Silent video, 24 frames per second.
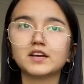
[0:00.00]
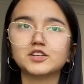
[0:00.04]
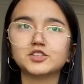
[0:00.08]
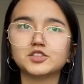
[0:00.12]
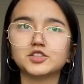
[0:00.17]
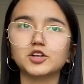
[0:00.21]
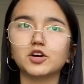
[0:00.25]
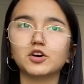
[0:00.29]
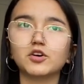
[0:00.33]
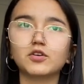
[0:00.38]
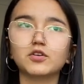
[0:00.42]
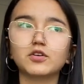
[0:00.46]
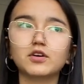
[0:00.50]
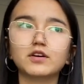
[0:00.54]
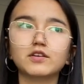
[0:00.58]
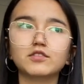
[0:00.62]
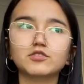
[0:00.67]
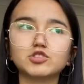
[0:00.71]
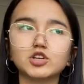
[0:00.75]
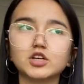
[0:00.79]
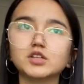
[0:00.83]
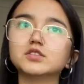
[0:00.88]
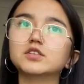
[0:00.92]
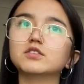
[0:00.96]
So,
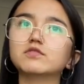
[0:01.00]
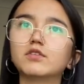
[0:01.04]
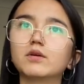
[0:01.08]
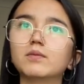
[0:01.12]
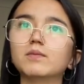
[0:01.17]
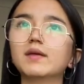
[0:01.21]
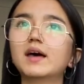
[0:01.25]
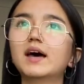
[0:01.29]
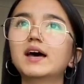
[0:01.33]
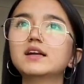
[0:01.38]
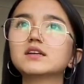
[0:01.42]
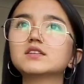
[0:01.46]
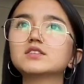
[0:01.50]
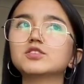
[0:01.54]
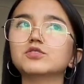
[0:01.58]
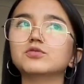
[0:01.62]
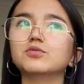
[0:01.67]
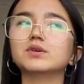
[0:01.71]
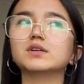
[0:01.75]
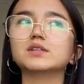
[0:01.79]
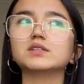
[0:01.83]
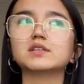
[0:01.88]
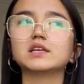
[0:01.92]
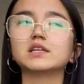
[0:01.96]
judging from that,
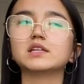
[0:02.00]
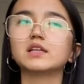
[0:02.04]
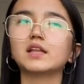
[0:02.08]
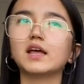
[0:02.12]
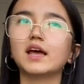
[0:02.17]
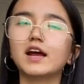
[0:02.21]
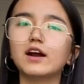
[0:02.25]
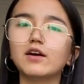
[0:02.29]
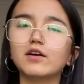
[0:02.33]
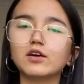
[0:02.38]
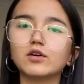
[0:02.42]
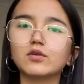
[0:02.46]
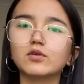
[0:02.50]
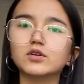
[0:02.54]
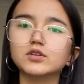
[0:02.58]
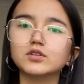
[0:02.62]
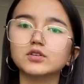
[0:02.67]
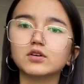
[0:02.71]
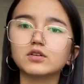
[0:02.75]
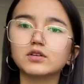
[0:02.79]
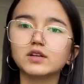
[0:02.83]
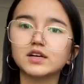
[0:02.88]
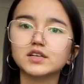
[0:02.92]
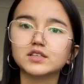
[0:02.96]
we can say that the Hairy
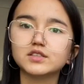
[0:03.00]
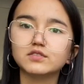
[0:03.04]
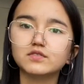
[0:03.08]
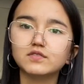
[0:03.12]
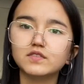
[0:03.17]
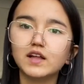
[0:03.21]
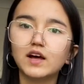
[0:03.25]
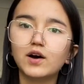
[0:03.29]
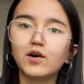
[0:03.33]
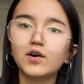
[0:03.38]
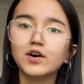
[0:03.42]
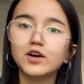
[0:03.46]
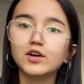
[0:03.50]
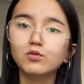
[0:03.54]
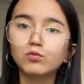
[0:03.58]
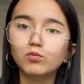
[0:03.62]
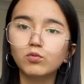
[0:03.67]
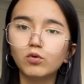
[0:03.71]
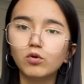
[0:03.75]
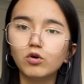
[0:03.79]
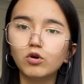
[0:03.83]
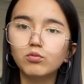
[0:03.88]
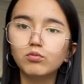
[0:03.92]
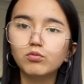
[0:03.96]
Quandong likes to flower in
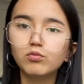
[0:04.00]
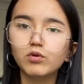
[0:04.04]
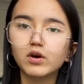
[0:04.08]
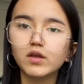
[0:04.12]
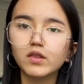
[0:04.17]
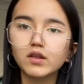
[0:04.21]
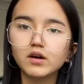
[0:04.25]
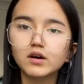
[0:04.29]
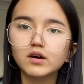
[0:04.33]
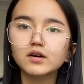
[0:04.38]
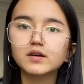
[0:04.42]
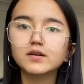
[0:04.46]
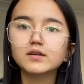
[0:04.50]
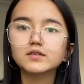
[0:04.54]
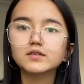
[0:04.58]
warm weather.